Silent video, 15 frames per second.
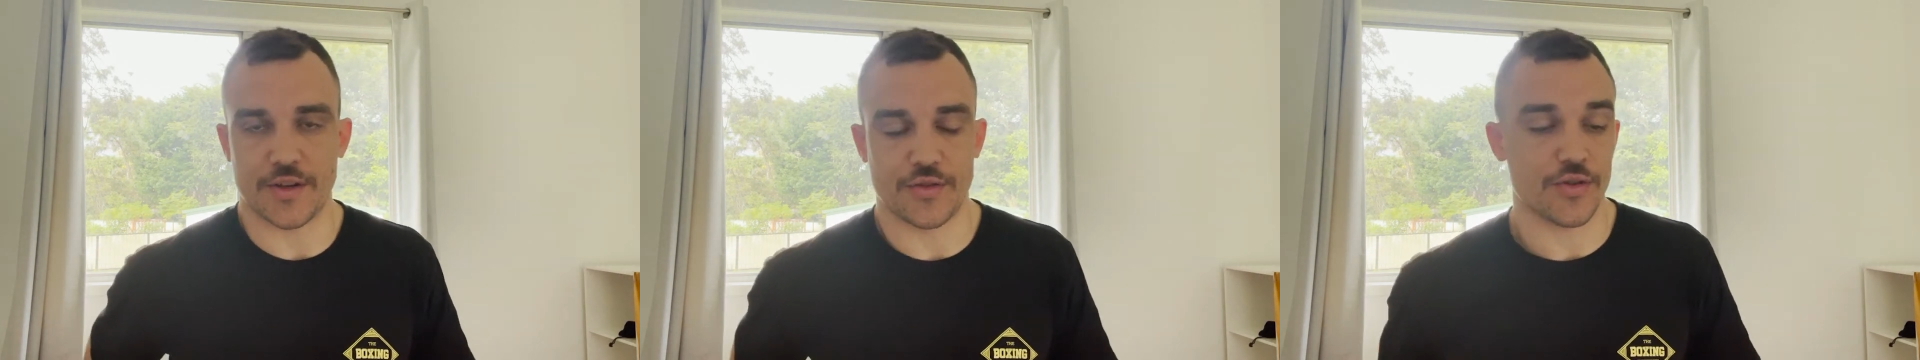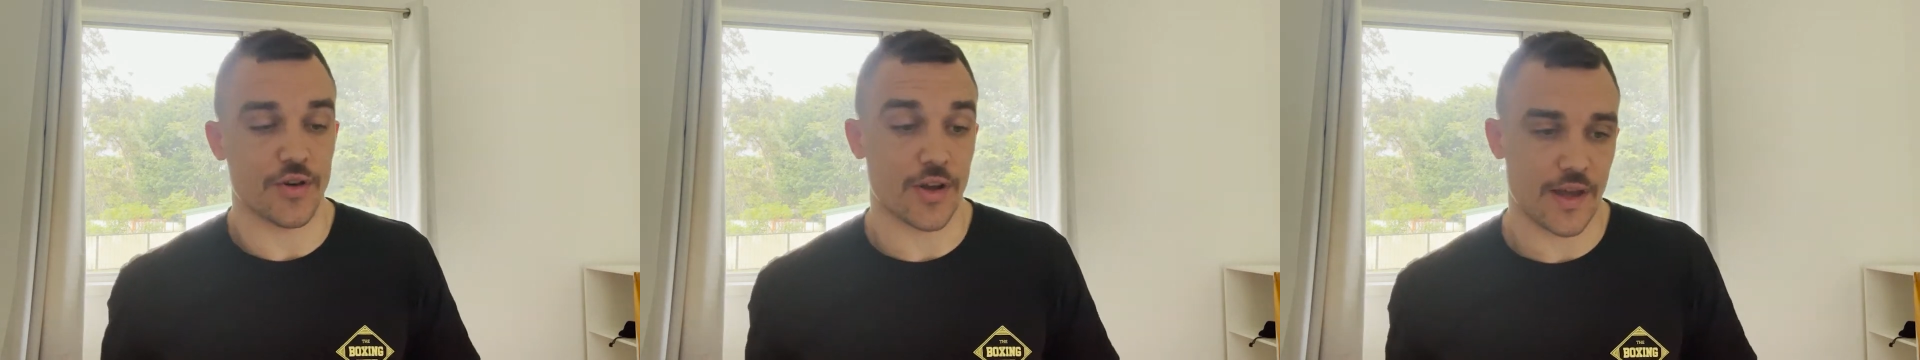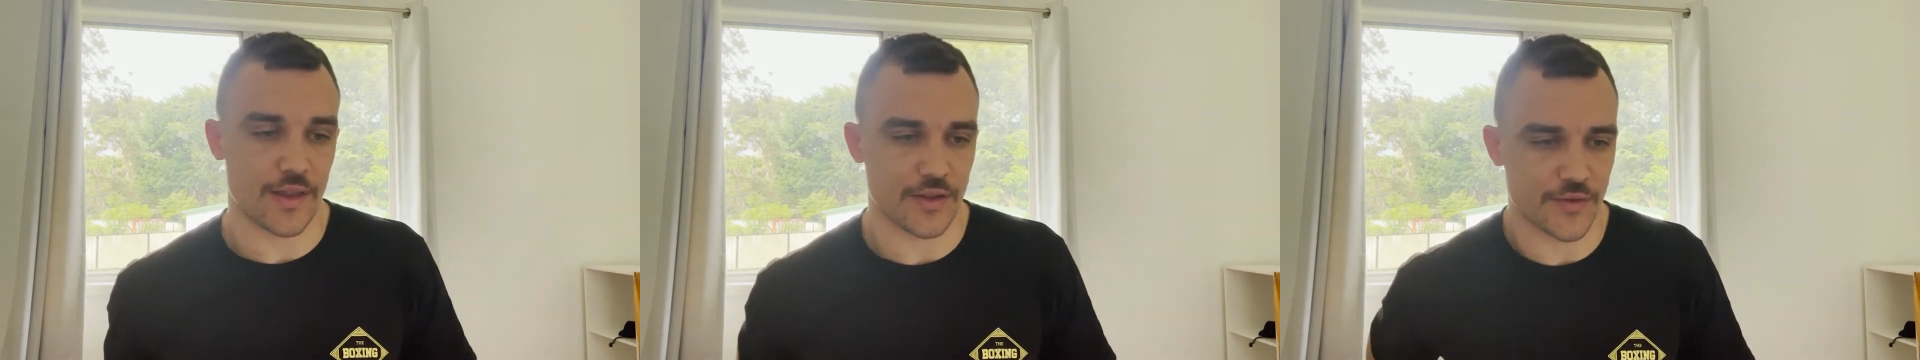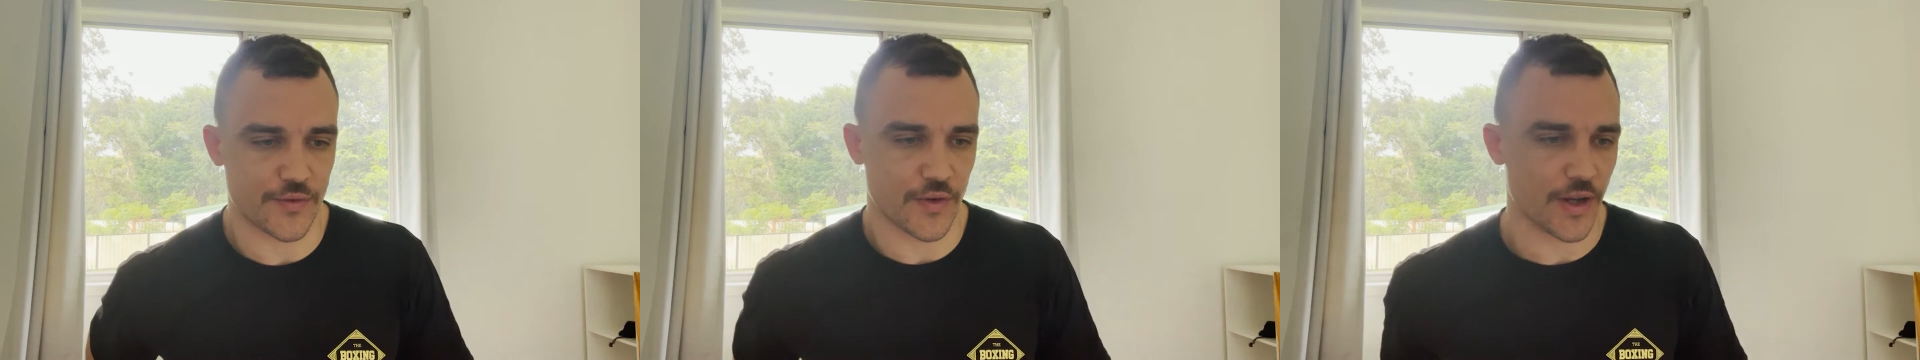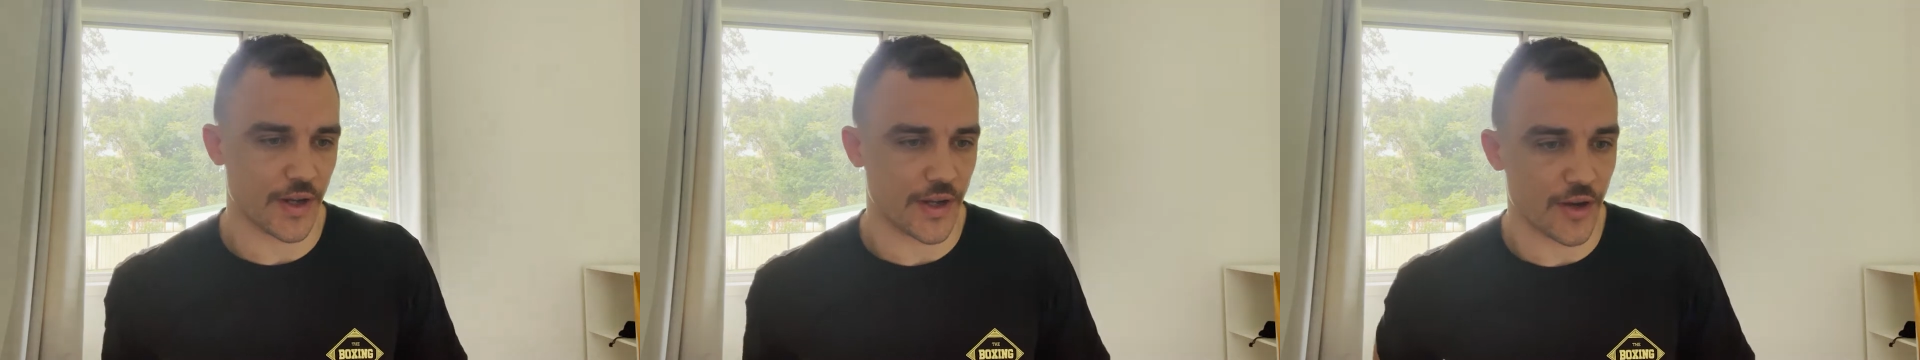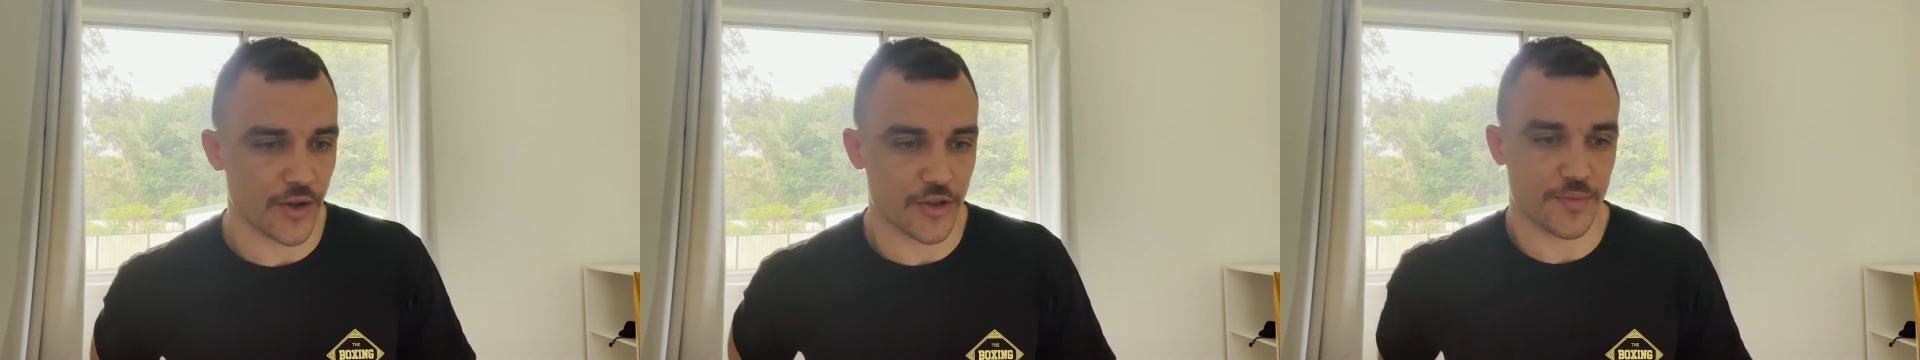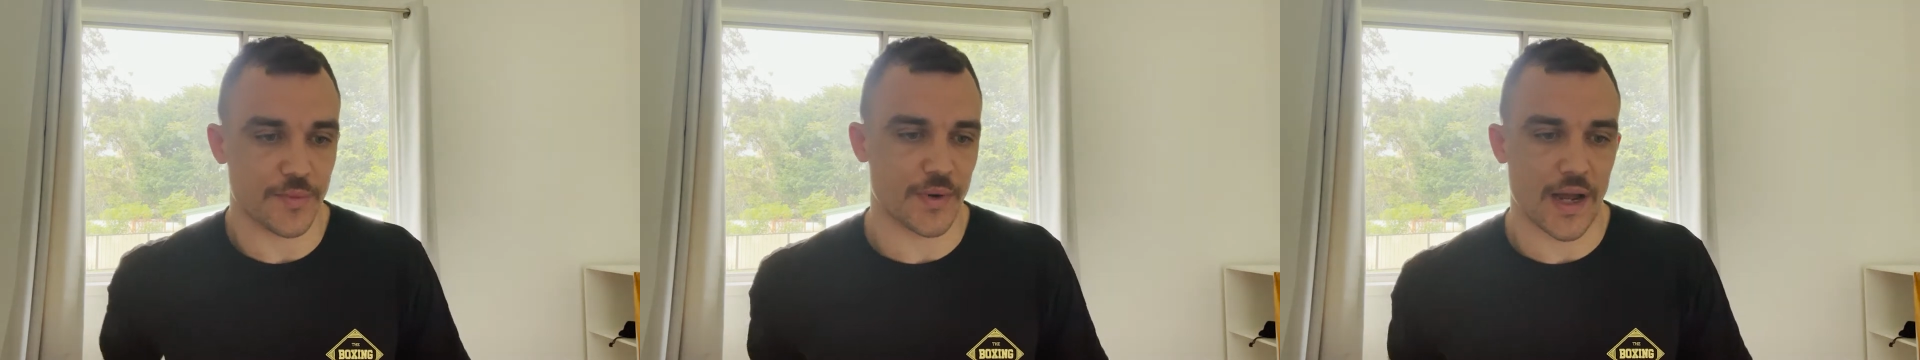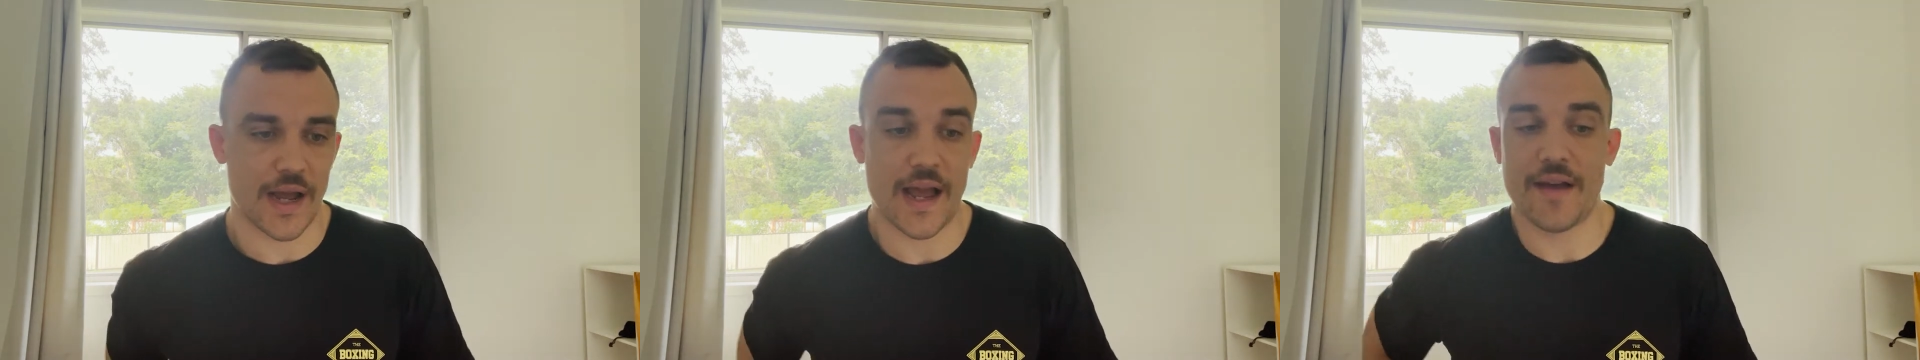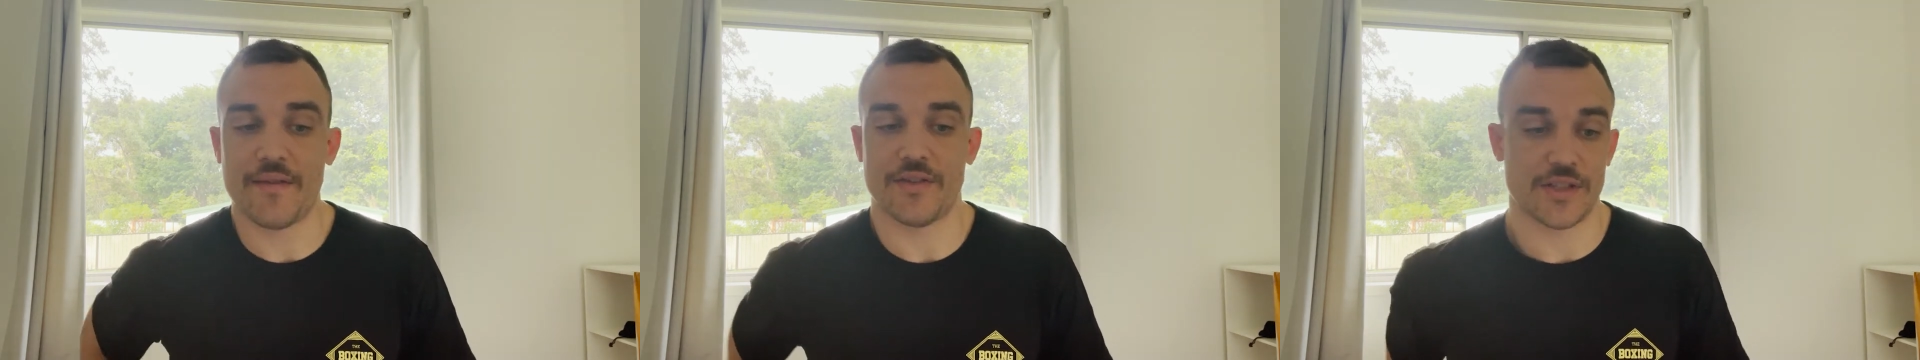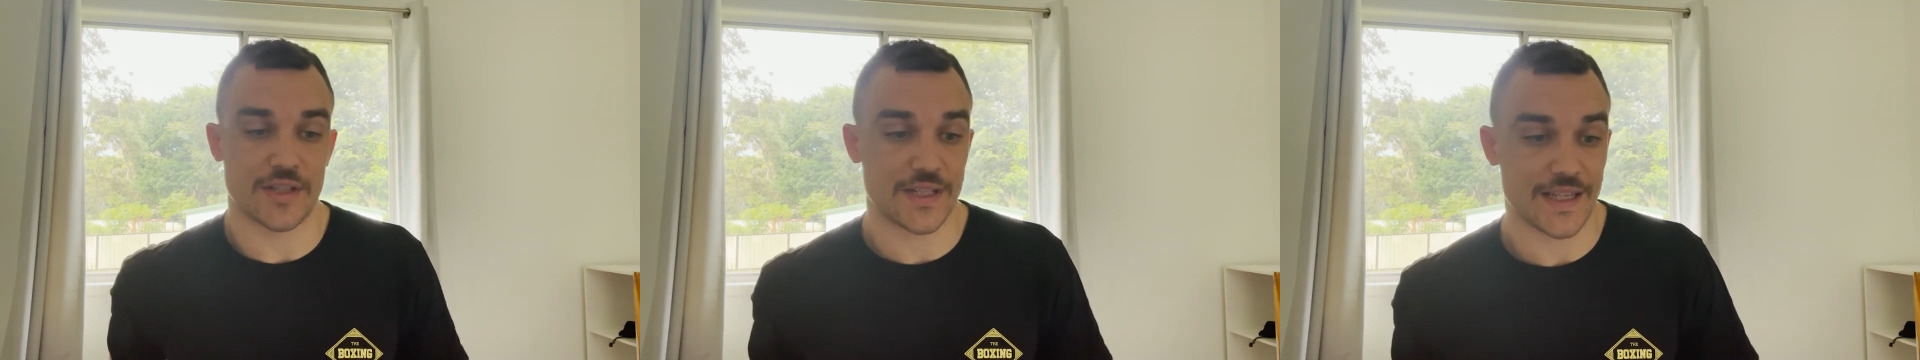I do know how this fight goes, but I
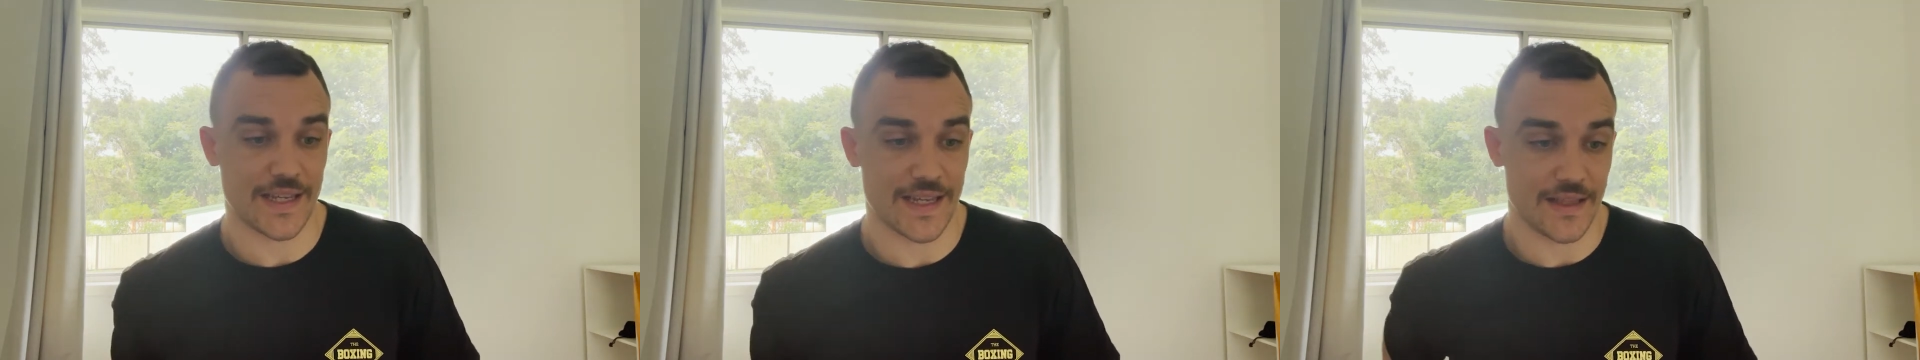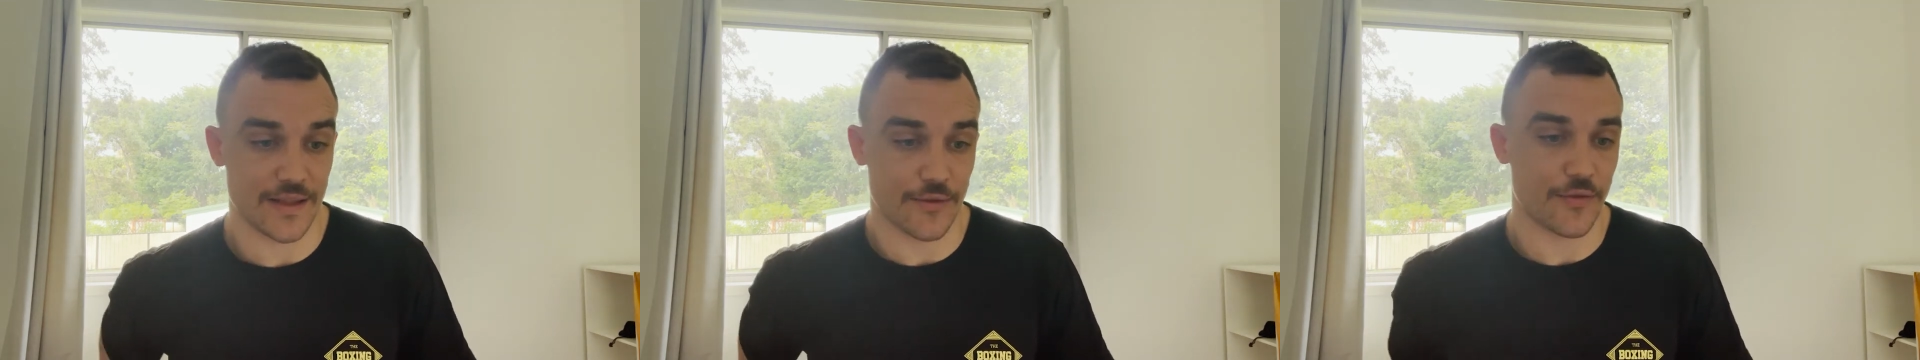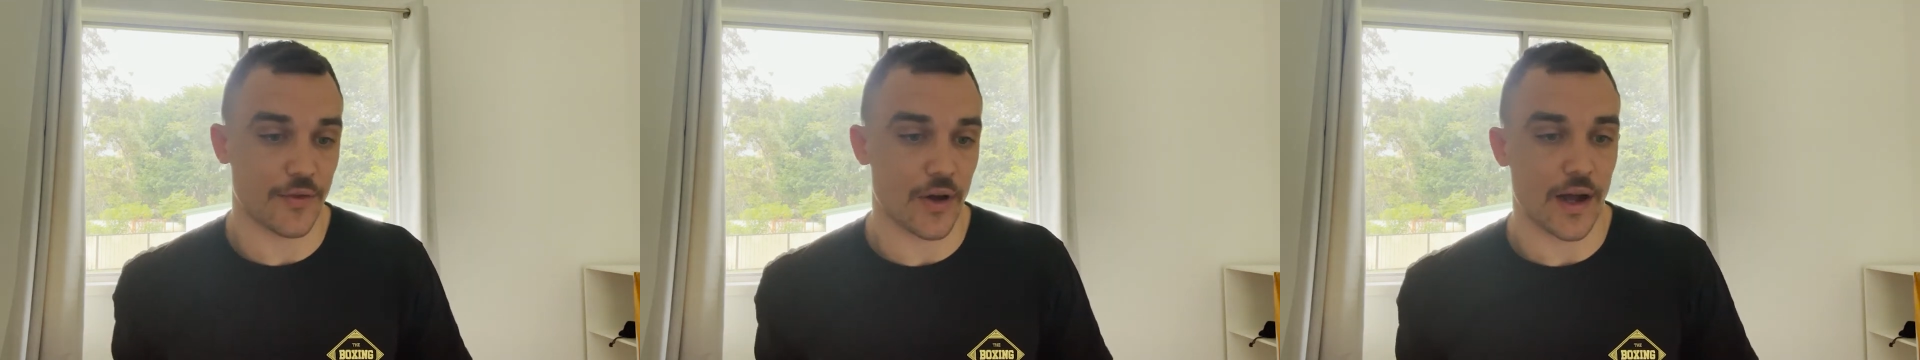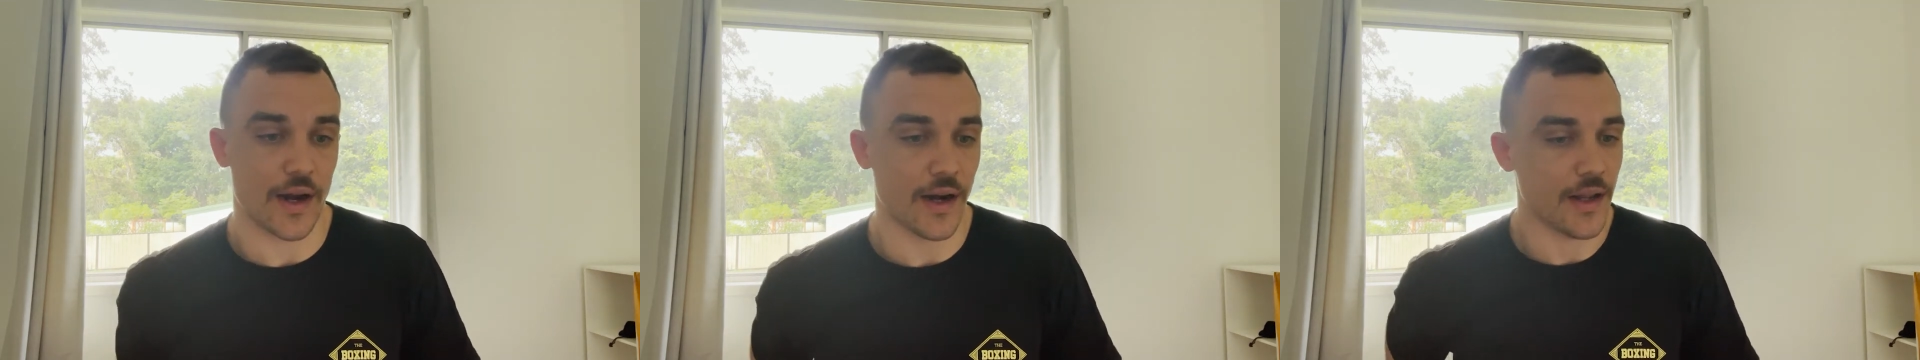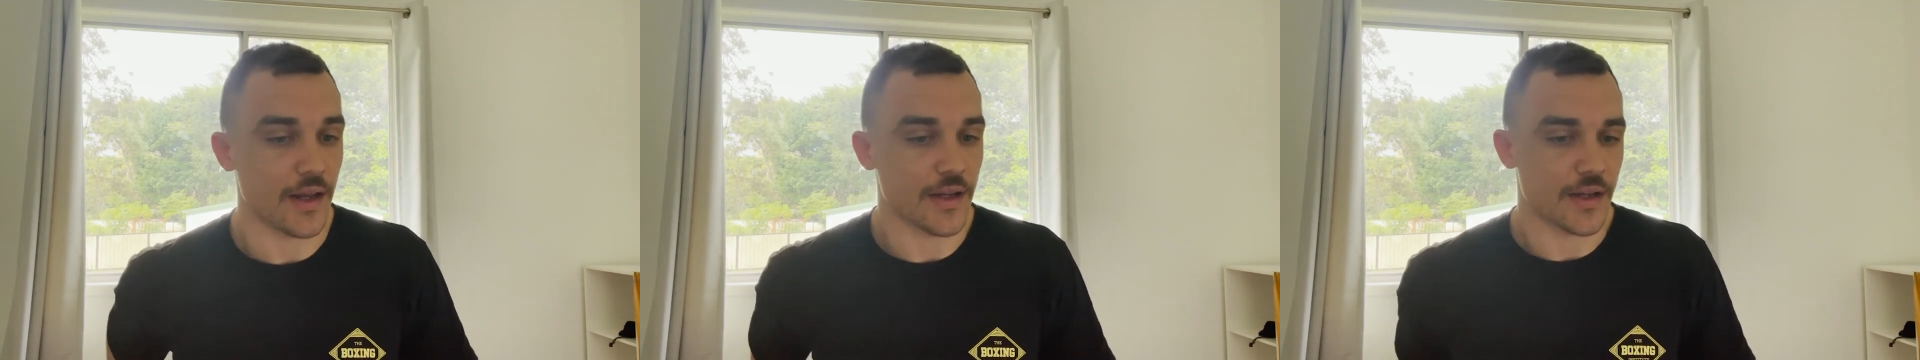haven't seen the fight.